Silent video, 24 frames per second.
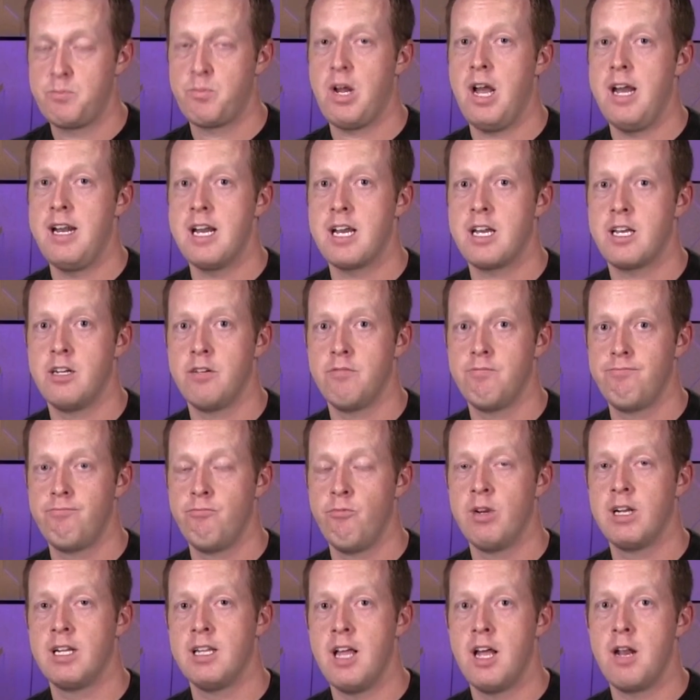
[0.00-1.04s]
Probably not going to
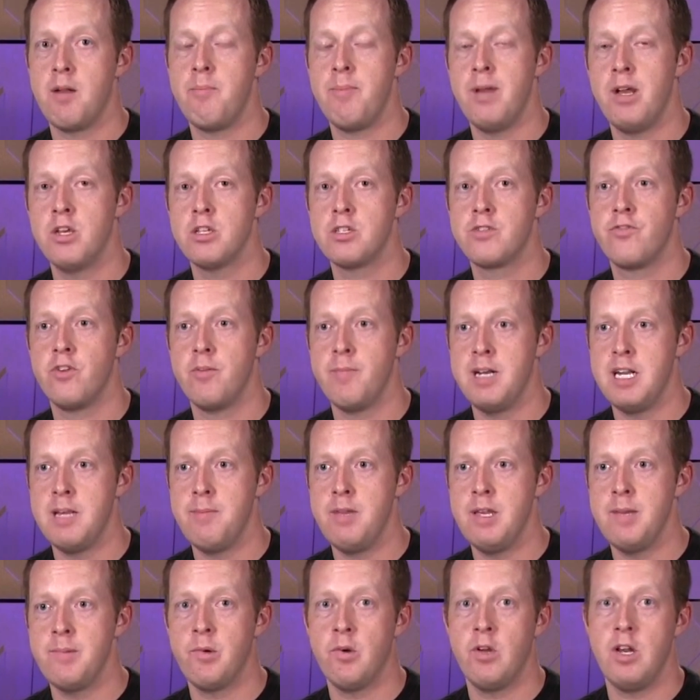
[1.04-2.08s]
ring a lot of bells for
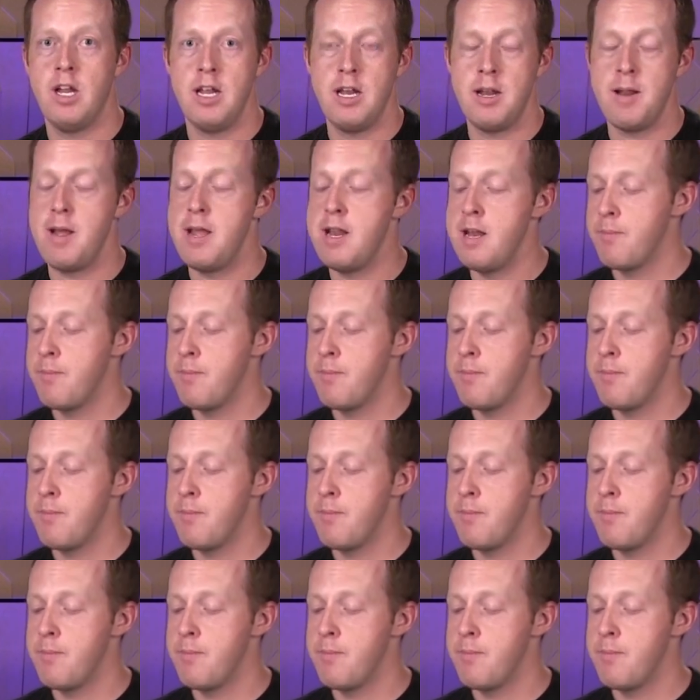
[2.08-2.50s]
many people, and it,